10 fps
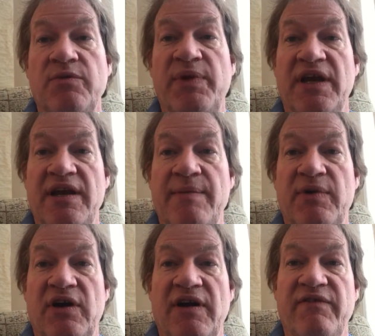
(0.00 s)
be a
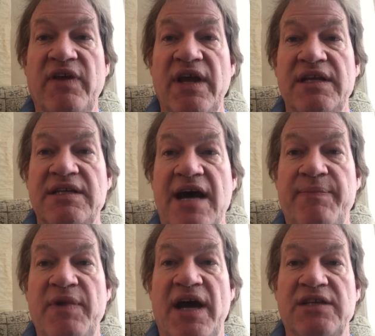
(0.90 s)
number of
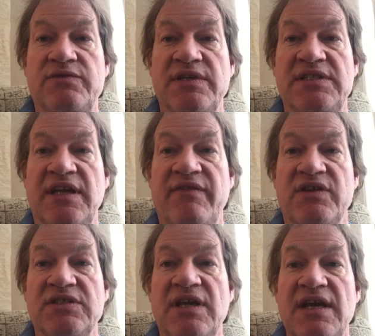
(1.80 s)
top-notch
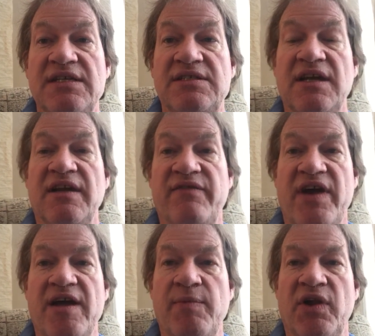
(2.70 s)
receivers still
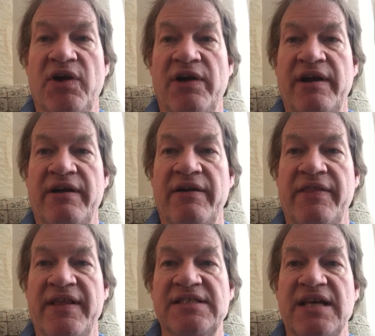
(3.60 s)
available earlier
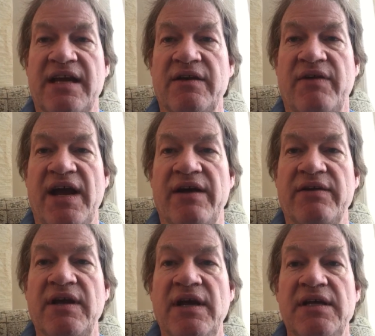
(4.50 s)
in the second
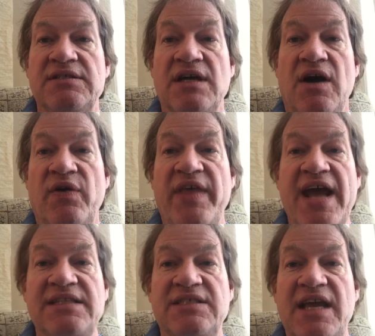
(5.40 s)
round. So
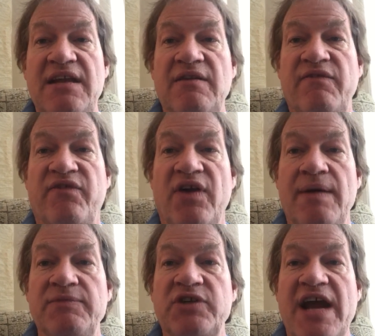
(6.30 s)
that's it
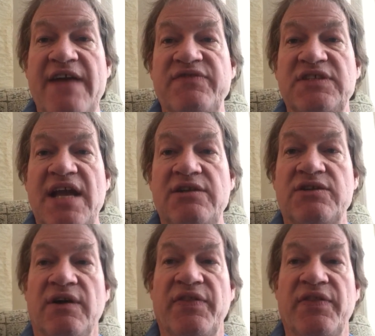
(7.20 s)
from Draft Central.